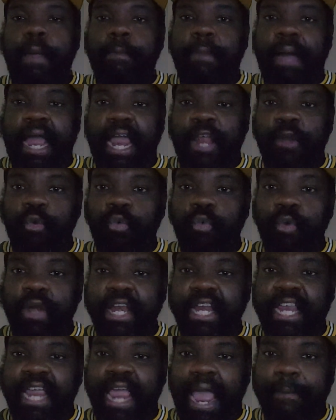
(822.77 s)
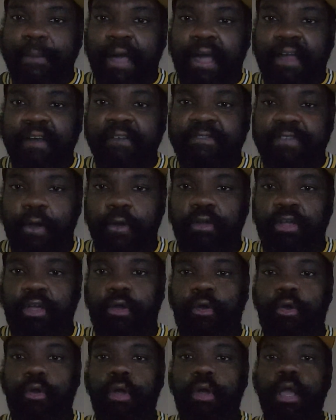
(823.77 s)
My recap on
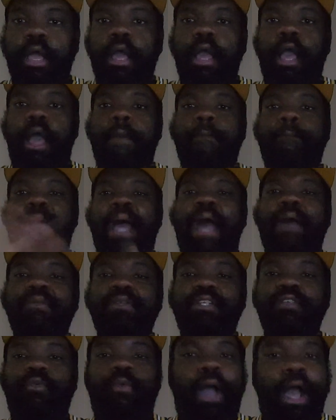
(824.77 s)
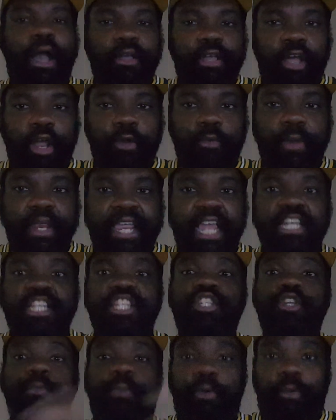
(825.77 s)
Vocal about Wild Card
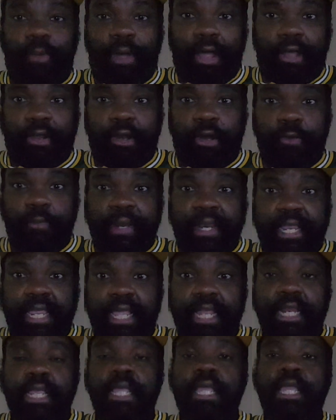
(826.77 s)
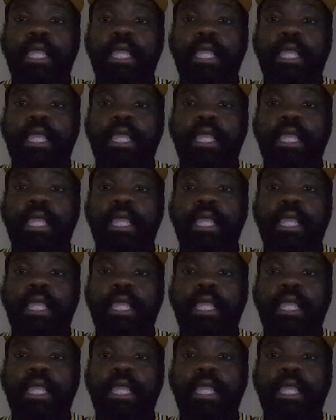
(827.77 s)
Weekend, Super Wild Card Weekend,